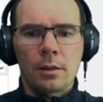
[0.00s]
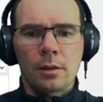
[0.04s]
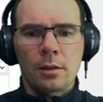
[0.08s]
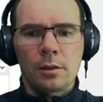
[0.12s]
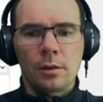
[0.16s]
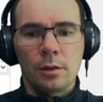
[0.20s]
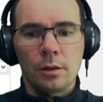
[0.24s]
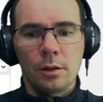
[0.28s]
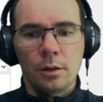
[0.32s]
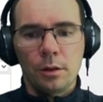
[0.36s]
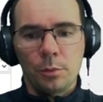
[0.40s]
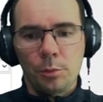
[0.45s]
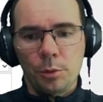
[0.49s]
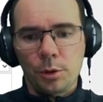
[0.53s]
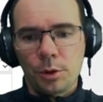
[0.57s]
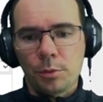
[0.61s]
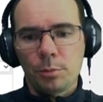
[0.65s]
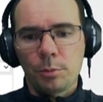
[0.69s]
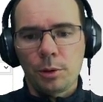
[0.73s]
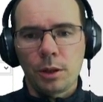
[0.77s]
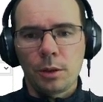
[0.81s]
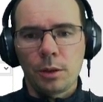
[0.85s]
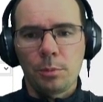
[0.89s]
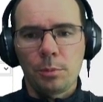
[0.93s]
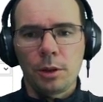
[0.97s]
which
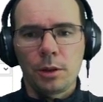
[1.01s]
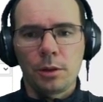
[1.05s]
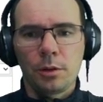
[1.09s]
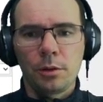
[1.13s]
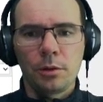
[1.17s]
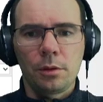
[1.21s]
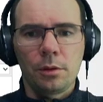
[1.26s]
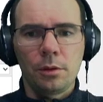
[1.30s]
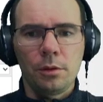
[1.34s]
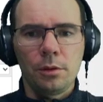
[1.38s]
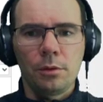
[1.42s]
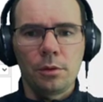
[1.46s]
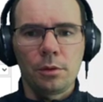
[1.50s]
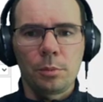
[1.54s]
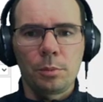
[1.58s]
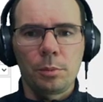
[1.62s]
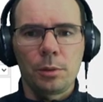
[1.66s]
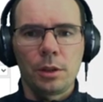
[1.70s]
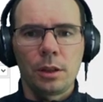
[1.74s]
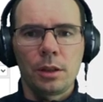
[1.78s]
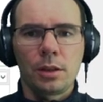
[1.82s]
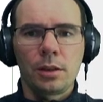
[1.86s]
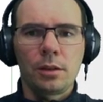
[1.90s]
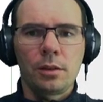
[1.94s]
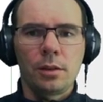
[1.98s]
might be good news, but it
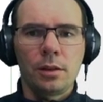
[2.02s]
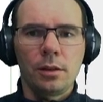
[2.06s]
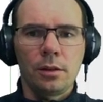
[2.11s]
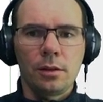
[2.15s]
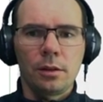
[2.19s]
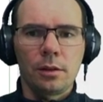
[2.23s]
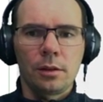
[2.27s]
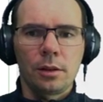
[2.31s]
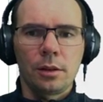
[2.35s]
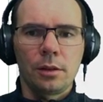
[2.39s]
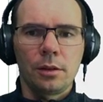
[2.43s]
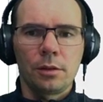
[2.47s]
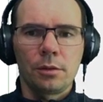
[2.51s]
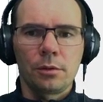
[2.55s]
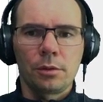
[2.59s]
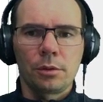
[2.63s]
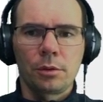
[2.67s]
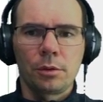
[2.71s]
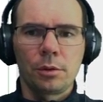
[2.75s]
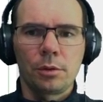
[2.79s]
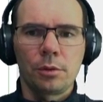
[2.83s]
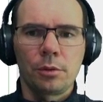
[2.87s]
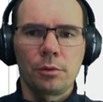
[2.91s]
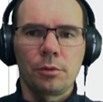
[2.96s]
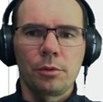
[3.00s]
still,
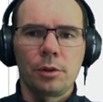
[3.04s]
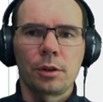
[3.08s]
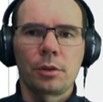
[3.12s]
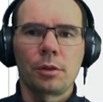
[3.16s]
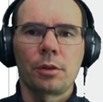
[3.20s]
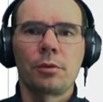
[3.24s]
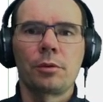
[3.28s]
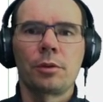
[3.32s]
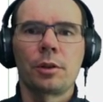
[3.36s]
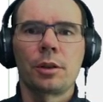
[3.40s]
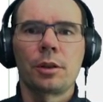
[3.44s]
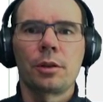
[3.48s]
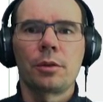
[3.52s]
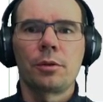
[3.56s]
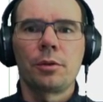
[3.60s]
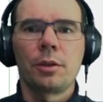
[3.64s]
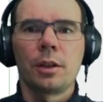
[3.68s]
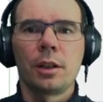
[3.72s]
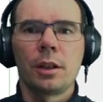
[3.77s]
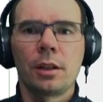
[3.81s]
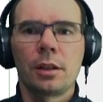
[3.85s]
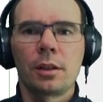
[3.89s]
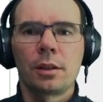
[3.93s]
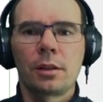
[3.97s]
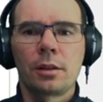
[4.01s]
grows very, very
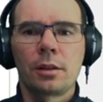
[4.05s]
fast.